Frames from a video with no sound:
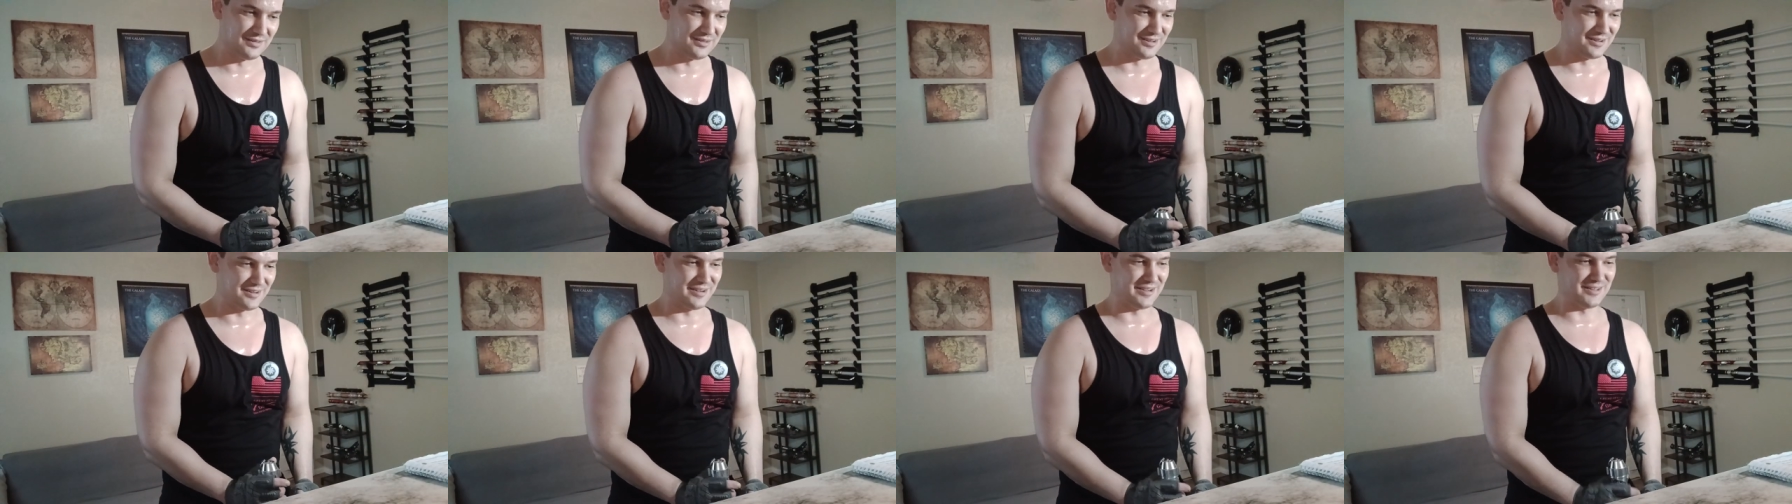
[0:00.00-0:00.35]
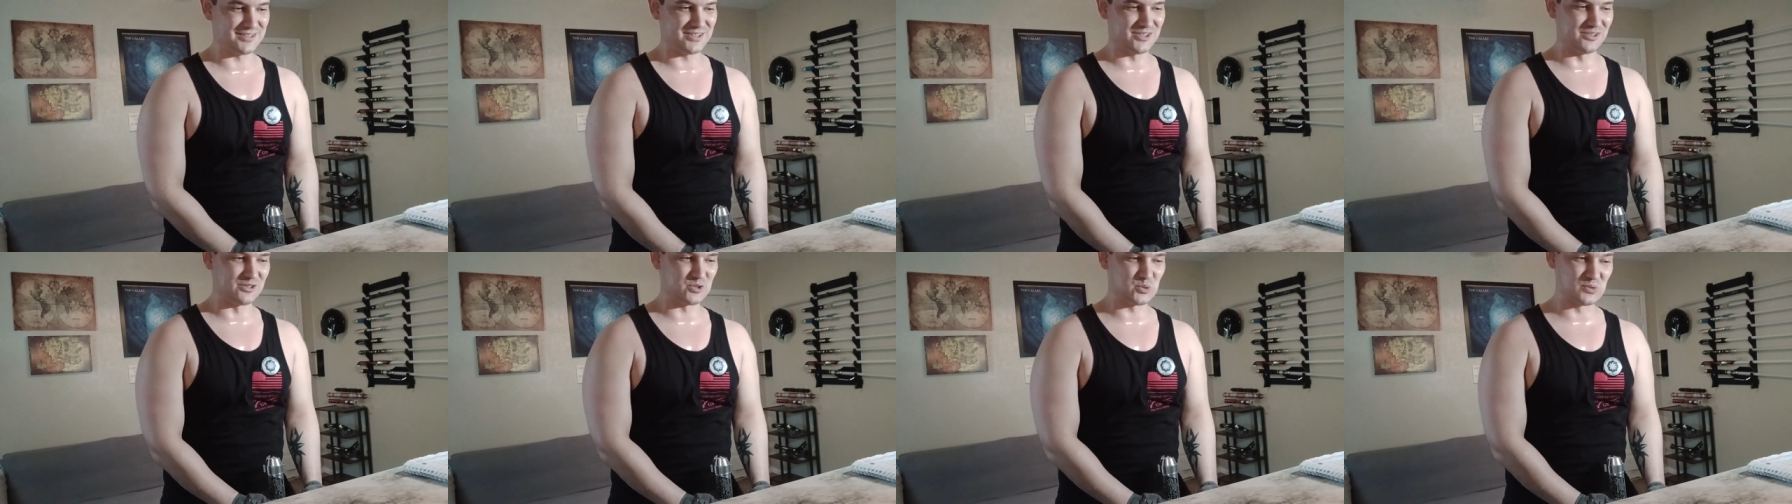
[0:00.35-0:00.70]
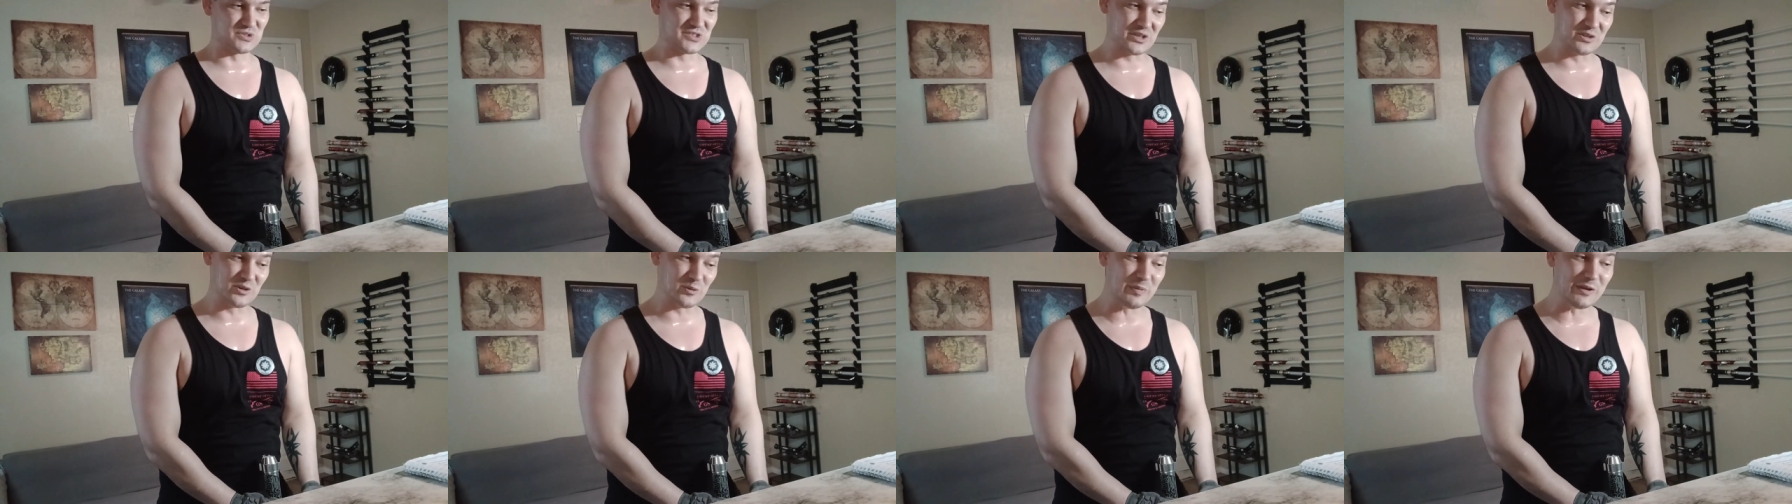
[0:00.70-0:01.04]
All right, so this
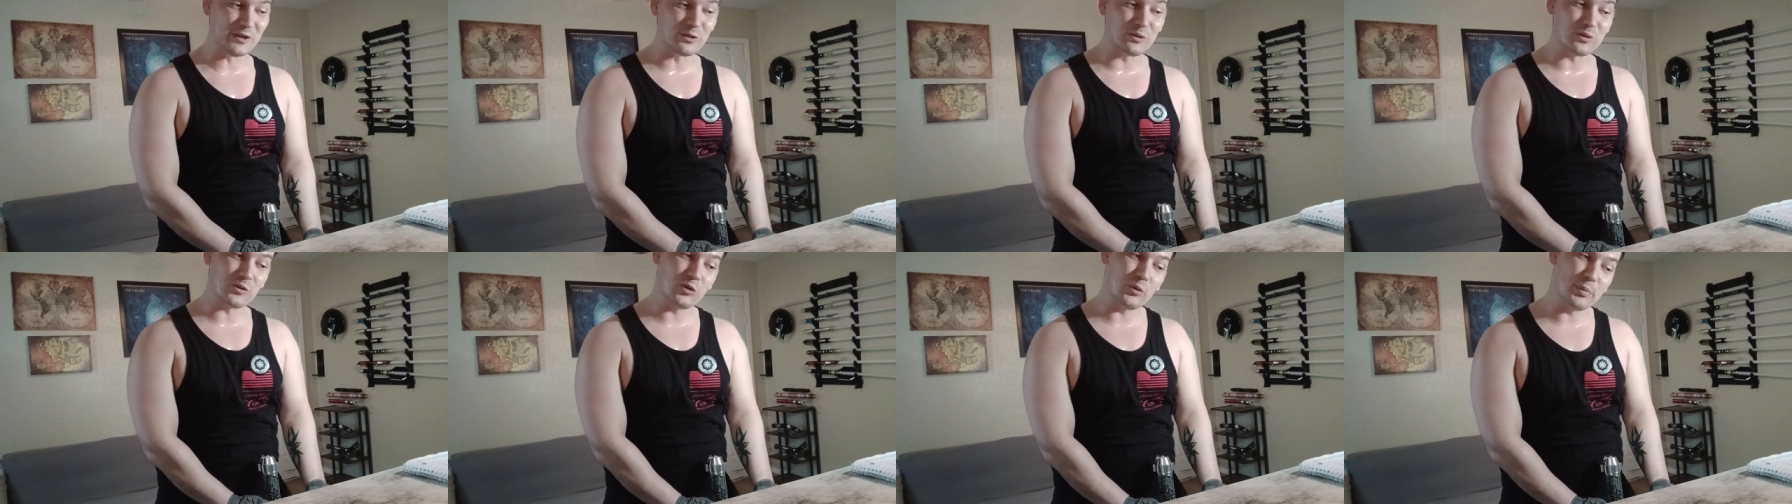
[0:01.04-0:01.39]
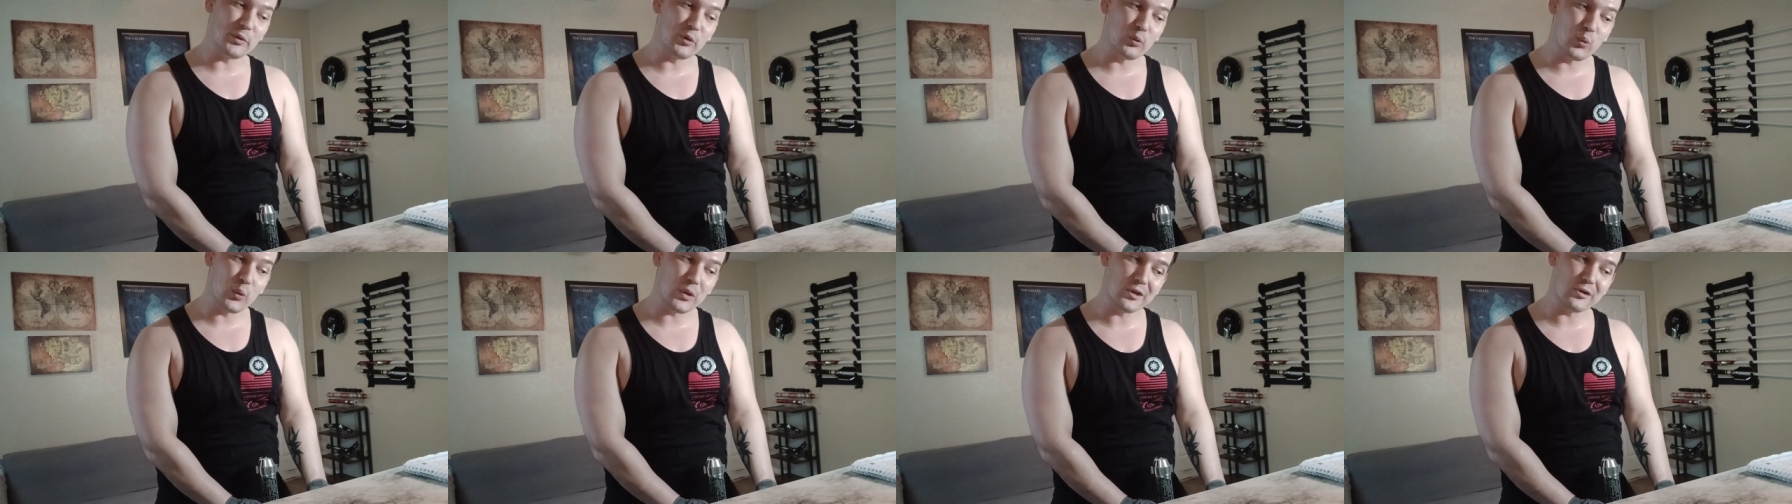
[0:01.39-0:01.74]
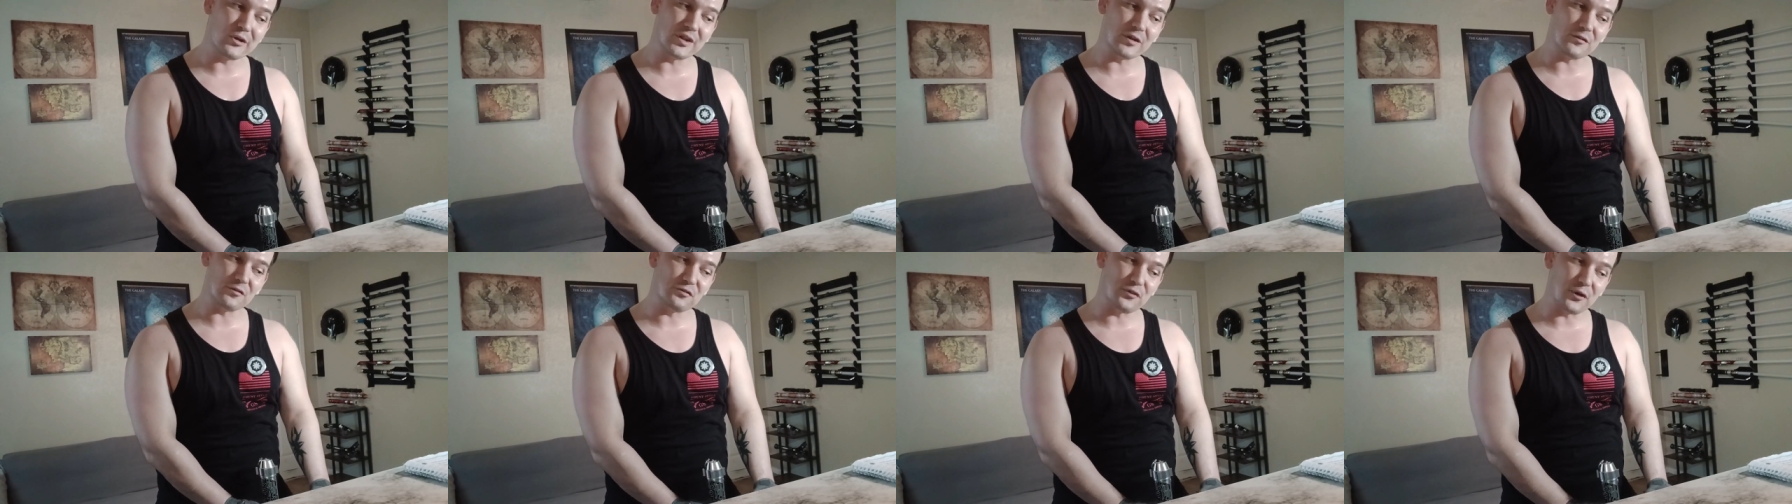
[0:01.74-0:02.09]
one's gonna be a little bit weird
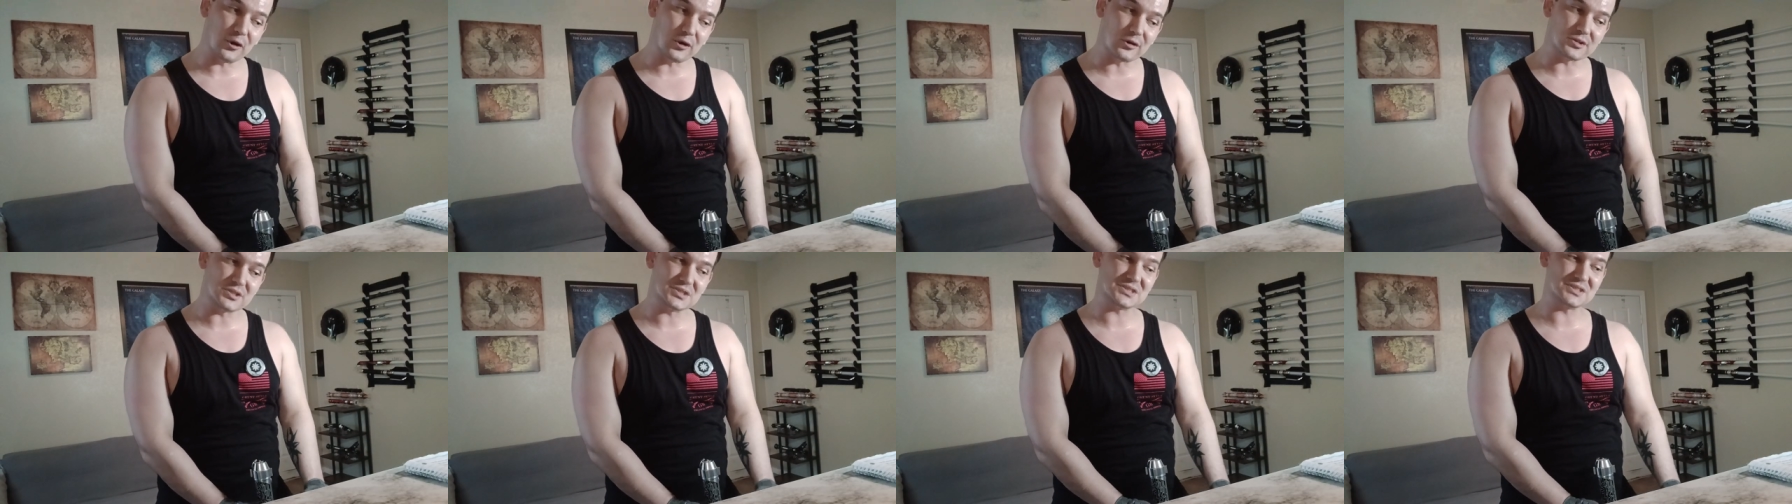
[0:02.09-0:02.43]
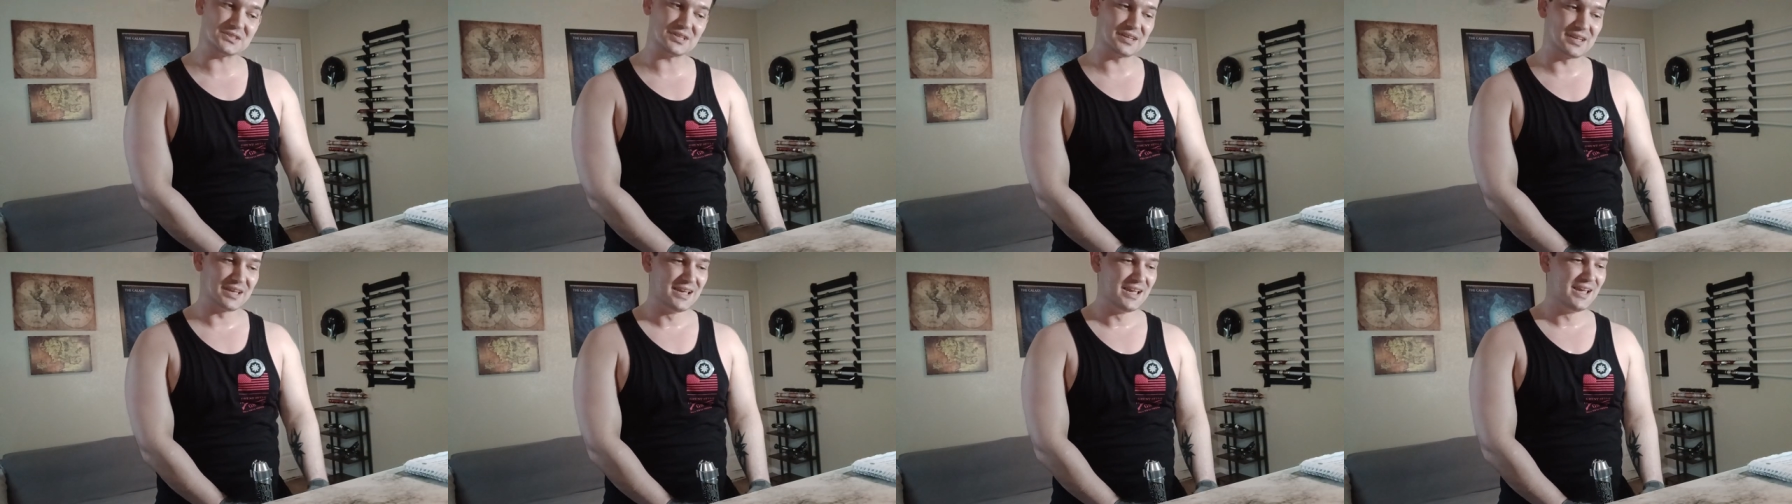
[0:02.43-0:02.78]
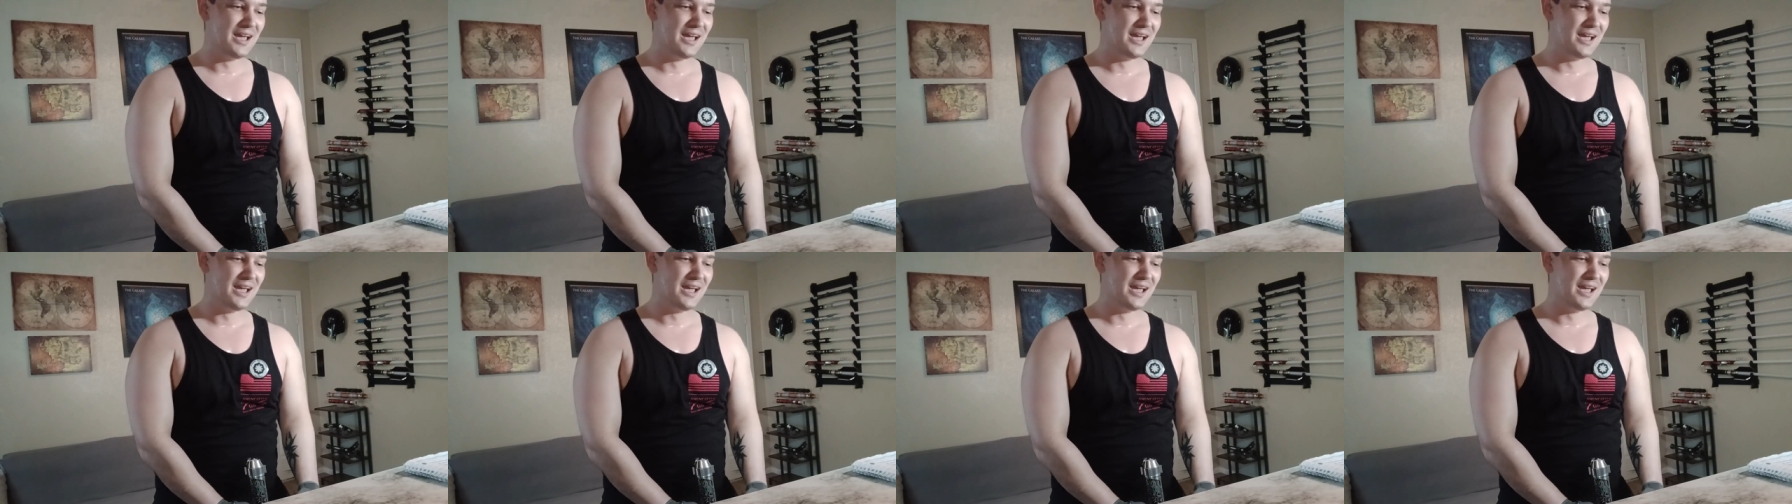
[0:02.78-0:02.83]
at first,